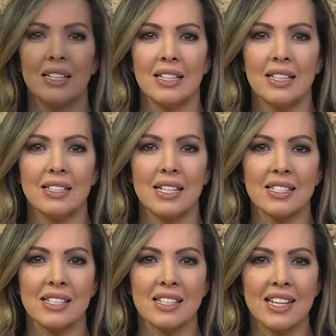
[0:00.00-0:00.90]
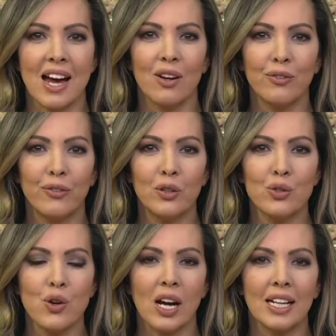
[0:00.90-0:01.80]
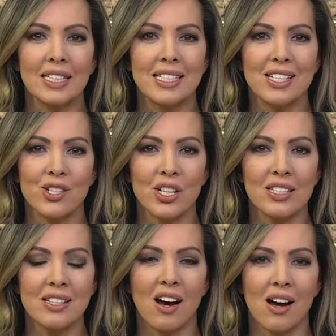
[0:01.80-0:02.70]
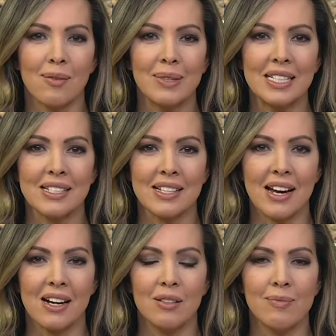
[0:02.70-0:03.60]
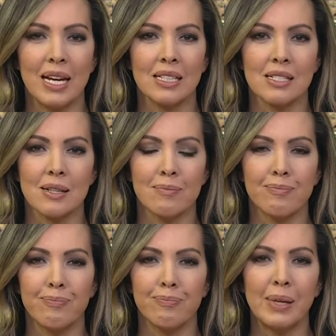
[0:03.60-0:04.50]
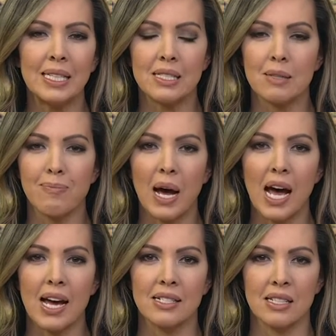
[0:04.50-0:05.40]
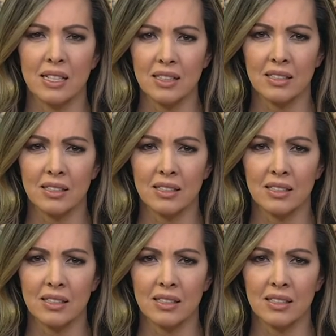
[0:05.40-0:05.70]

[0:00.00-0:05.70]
And Taste of the Town, Food Truck Edition. Tom is out making some pizza pies, and they look